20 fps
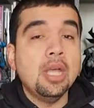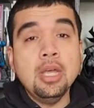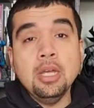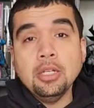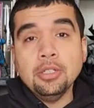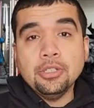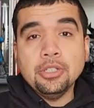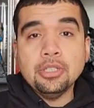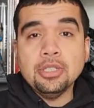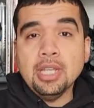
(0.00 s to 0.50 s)

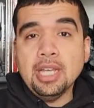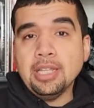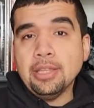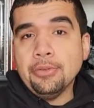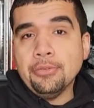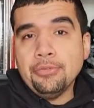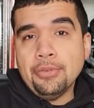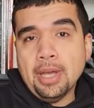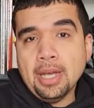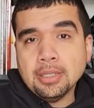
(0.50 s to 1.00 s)
Just like the
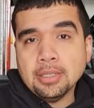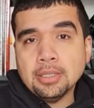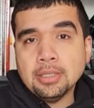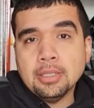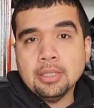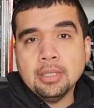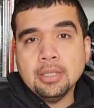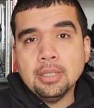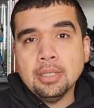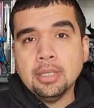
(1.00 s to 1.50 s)

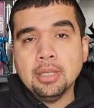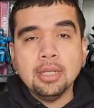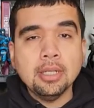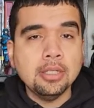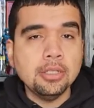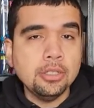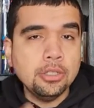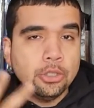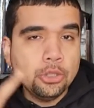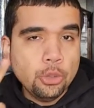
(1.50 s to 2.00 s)
facts,
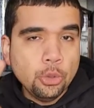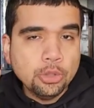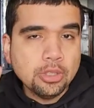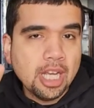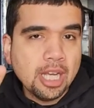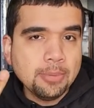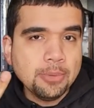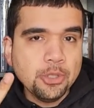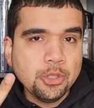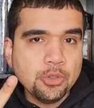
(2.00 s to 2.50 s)
two
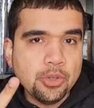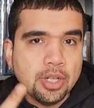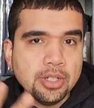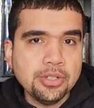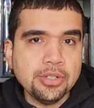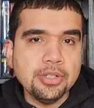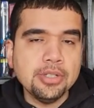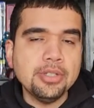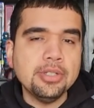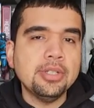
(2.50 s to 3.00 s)
types of
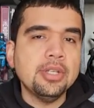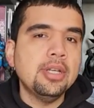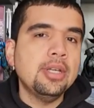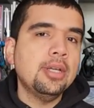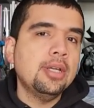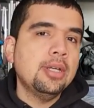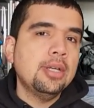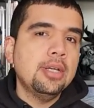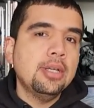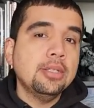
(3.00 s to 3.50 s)
stretches.
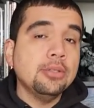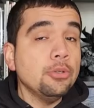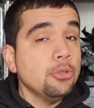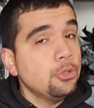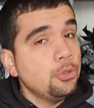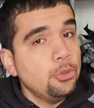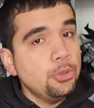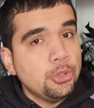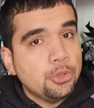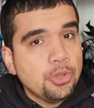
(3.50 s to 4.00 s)
Those
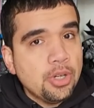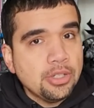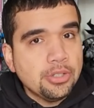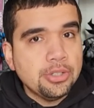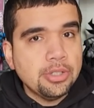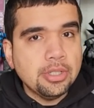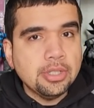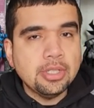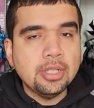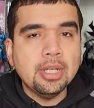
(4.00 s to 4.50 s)
two
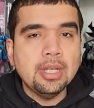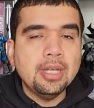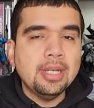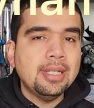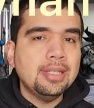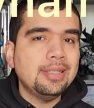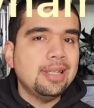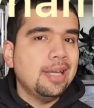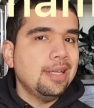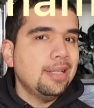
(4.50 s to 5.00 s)
stretches,
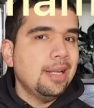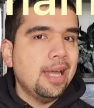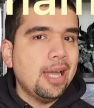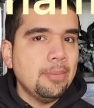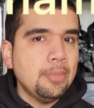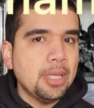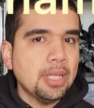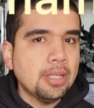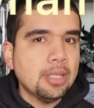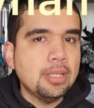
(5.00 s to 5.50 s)

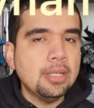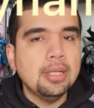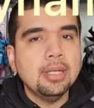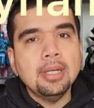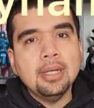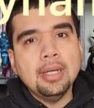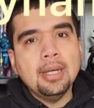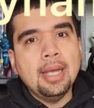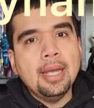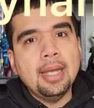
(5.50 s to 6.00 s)
dynamic
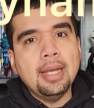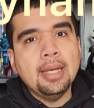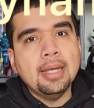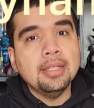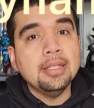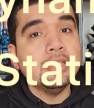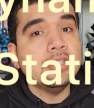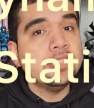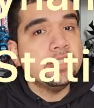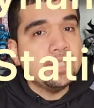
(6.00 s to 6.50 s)

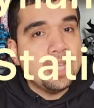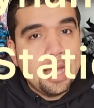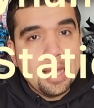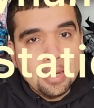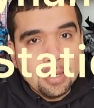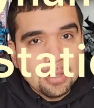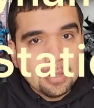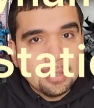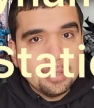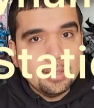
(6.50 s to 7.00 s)
and
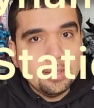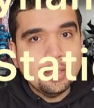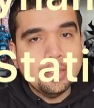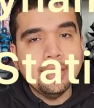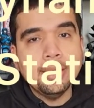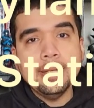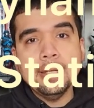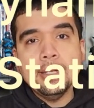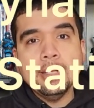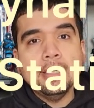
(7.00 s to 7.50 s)
static.
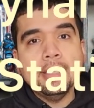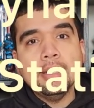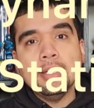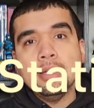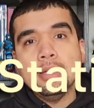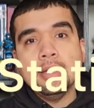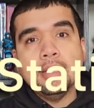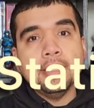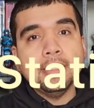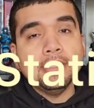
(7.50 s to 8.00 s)

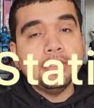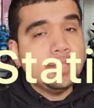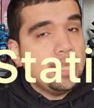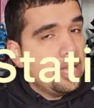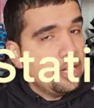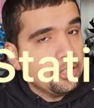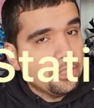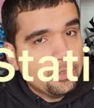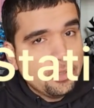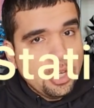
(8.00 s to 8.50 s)

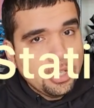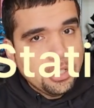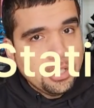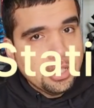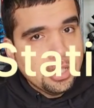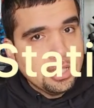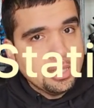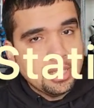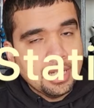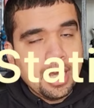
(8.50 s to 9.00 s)
Static
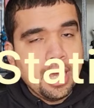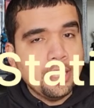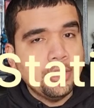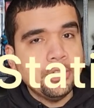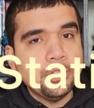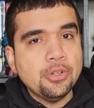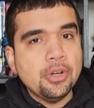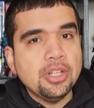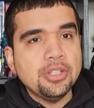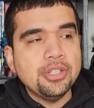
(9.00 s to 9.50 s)
stretching is the kind of
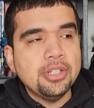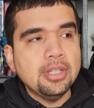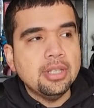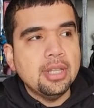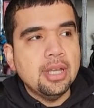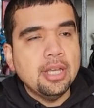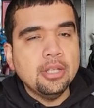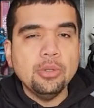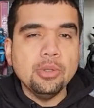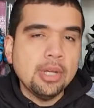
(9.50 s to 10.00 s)
stretching
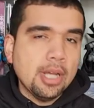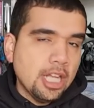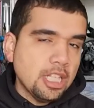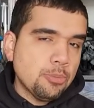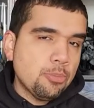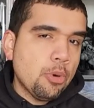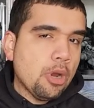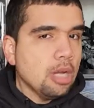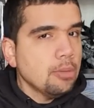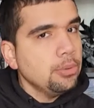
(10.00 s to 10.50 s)
that you guys
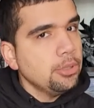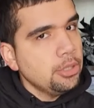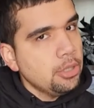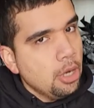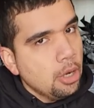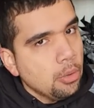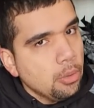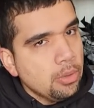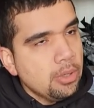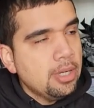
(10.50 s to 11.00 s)
probably
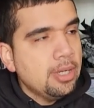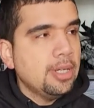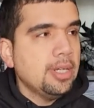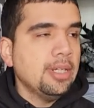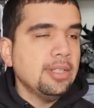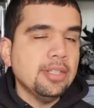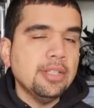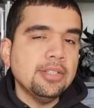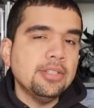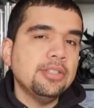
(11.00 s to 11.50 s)
know.
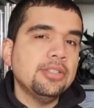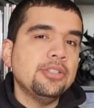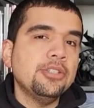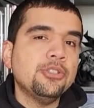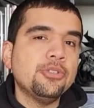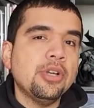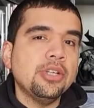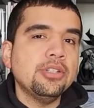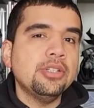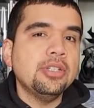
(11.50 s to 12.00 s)
This is the
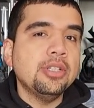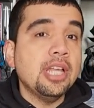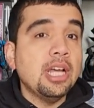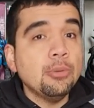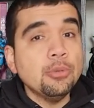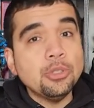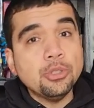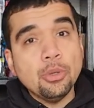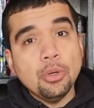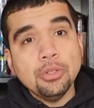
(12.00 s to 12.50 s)
stretching that
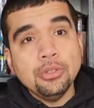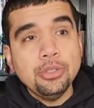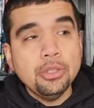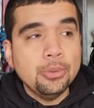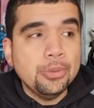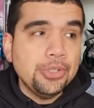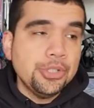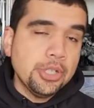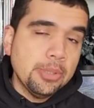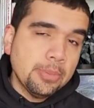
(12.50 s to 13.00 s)
was taught to you
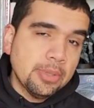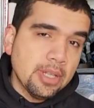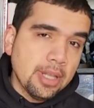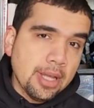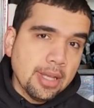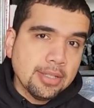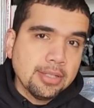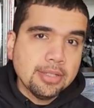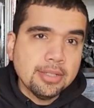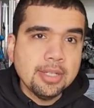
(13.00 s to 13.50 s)
in gym
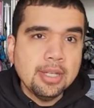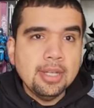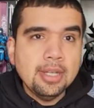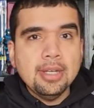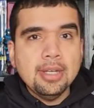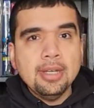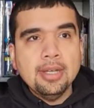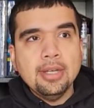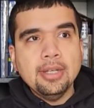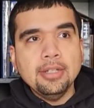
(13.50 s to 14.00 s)
class.
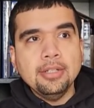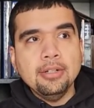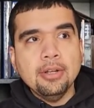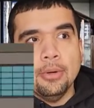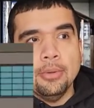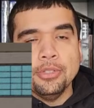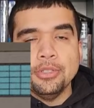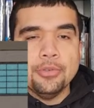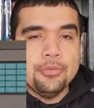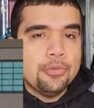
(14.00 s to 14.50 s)
You know,
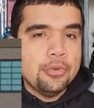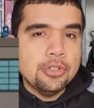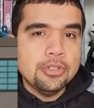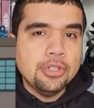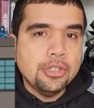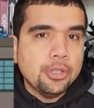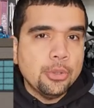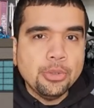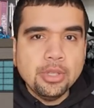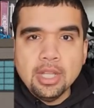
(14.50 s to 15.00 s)
it's the first
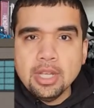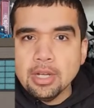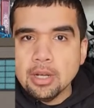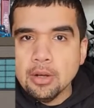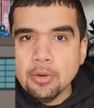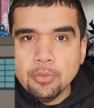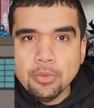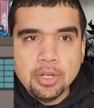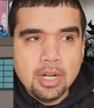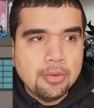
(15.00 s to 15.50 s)
thing you think
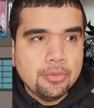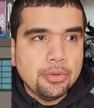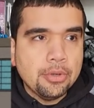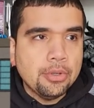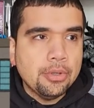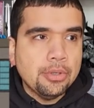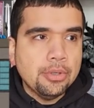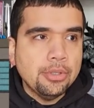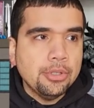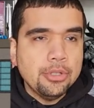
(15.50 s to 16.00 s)
of
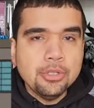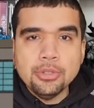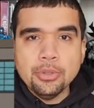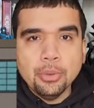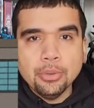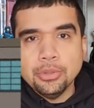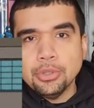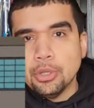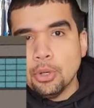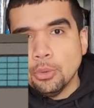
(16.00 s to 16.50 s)
whenever you're
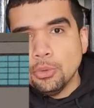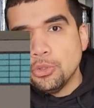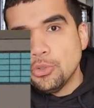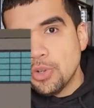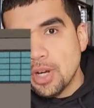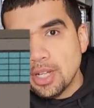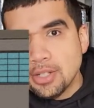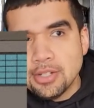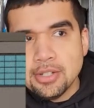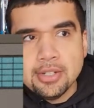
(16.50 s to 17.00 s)
told to go
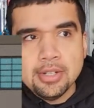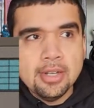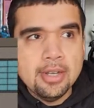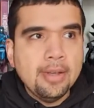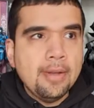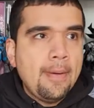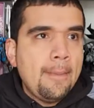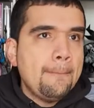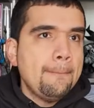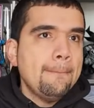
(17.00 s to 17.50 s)
stretch.
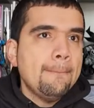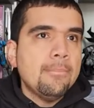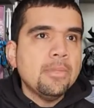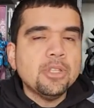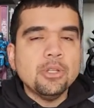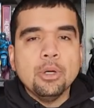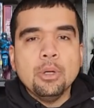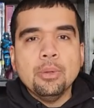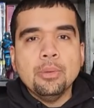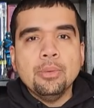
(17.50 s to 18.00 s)

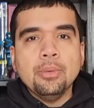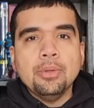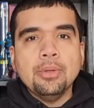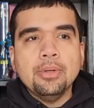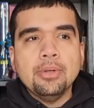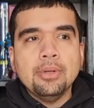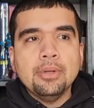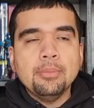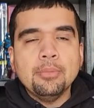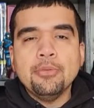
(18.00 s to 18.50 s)
So
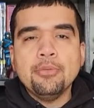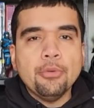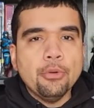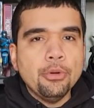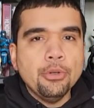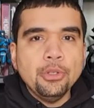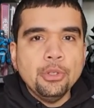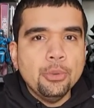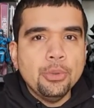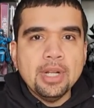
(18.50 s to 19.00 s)
before
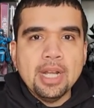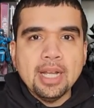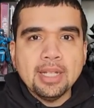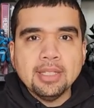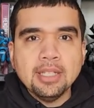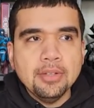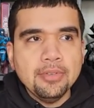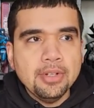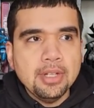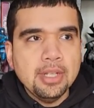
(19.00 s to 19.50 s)
you do an
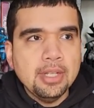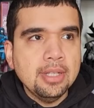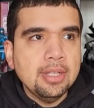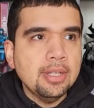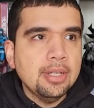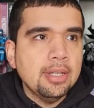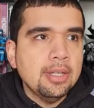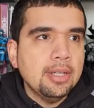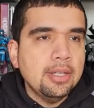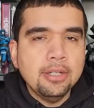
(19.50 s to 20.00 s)
activity,
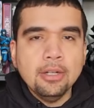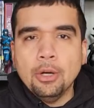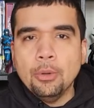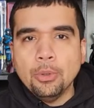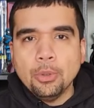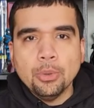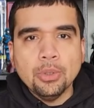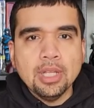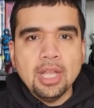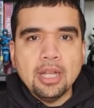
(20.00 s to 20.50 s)
you know, what
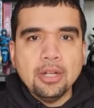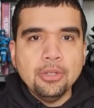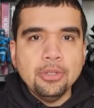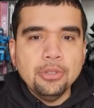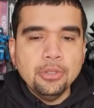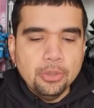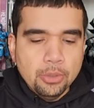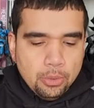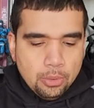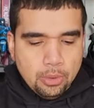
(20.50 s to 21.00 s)
do a lot of you
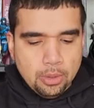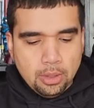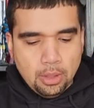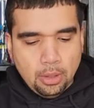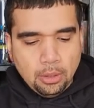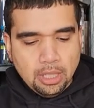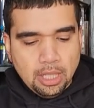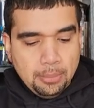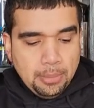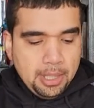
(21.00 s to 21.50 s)
do?
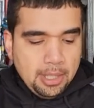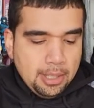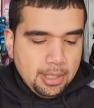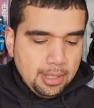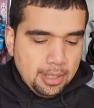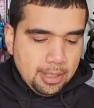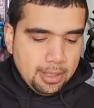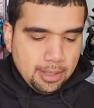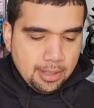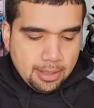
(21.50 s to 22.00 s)
Oh,
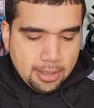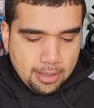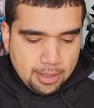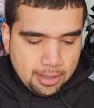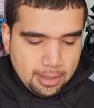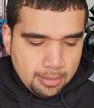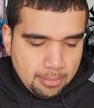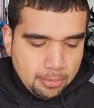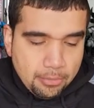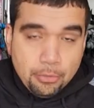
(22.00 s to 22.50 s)

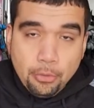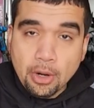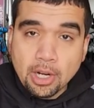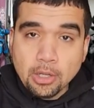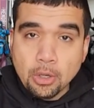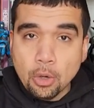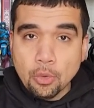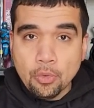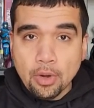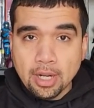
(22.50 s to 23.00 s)
before I
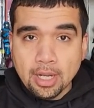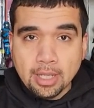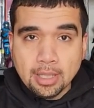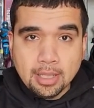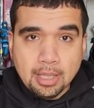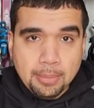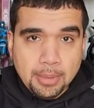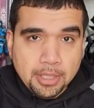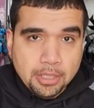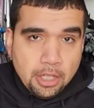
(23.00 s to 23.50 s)
go running,
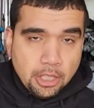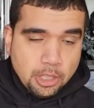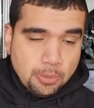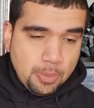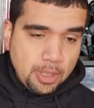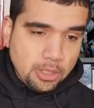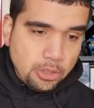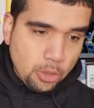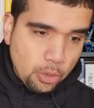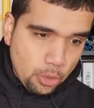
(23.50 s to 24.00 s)
let me touch
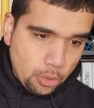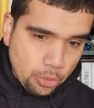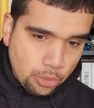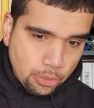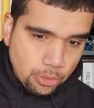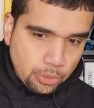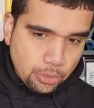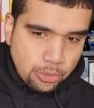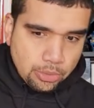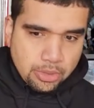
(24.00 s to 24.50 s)
my
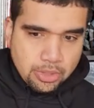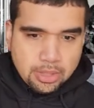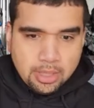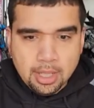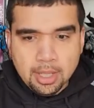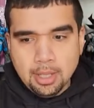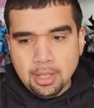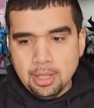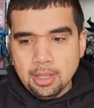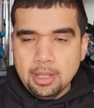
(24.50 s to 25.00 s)
toes,
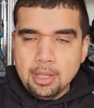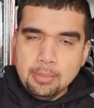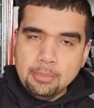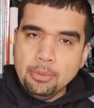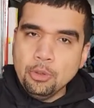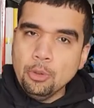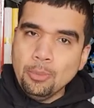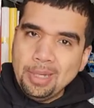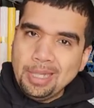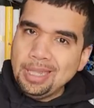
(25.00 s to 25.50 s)

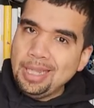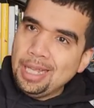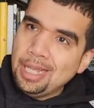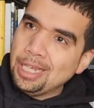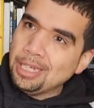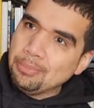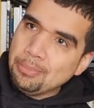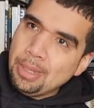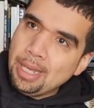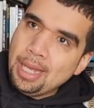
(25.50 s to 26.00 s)
pull my
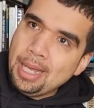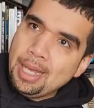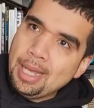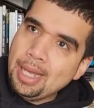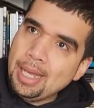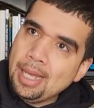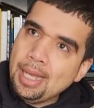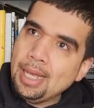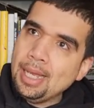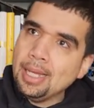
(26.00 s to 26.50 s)
leg
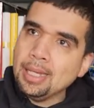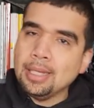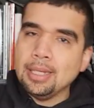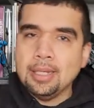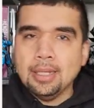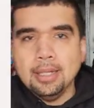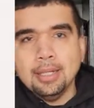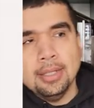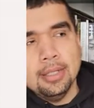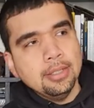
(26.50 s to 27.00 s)
back,
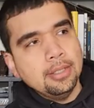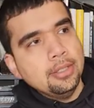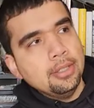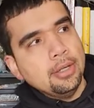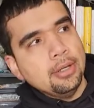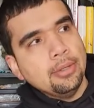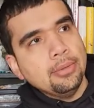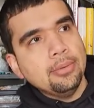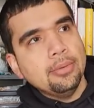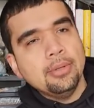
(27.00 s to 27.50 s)
you
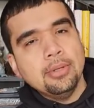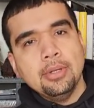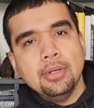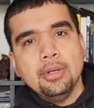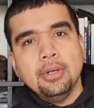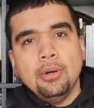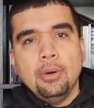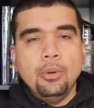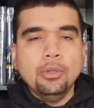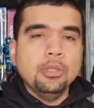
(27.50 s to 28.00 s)
know,
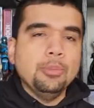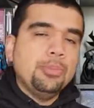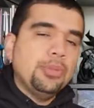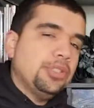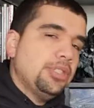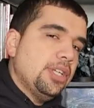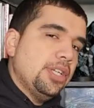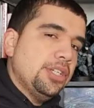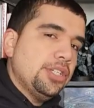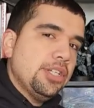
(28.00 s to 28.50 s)
hold the
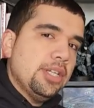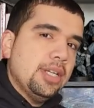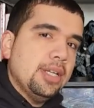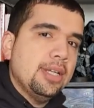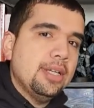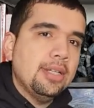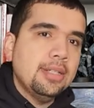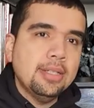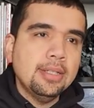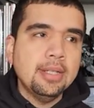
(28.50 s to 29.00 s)

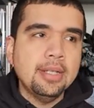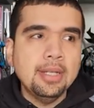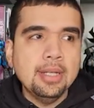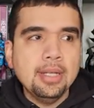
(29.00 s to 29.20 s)
position.